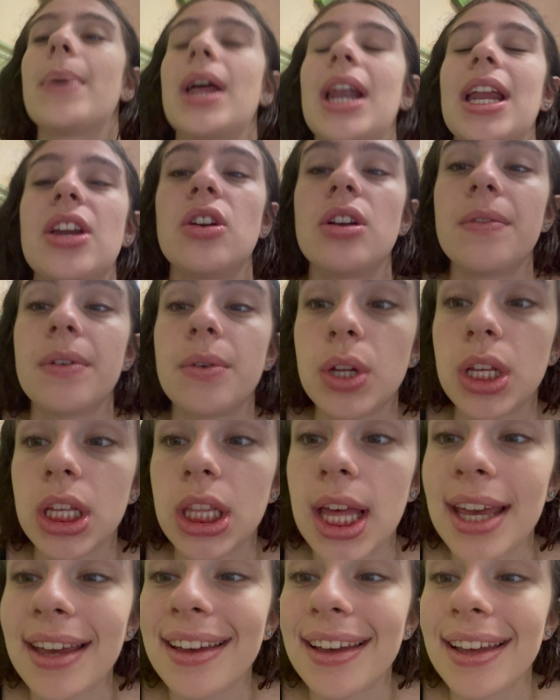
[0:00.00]
but I don't even really
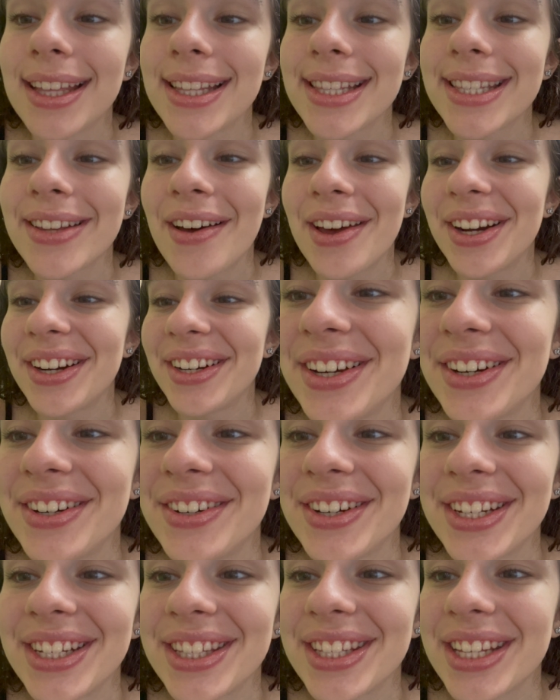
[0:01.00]
like it. So I don't know
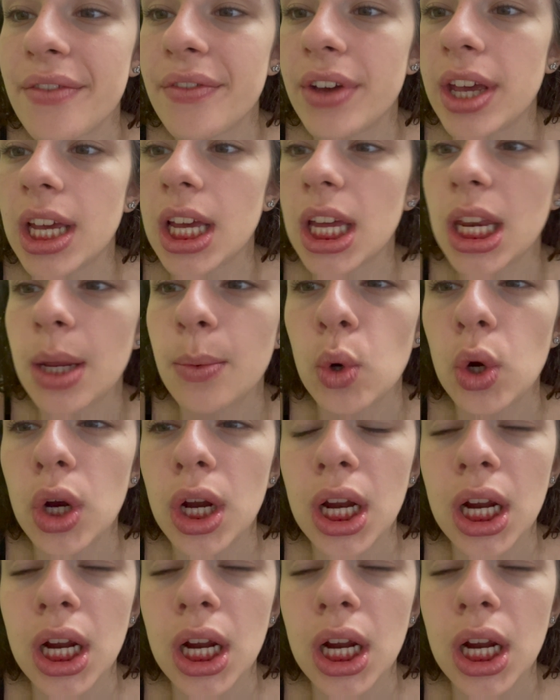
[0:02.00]
what it's giving anymore.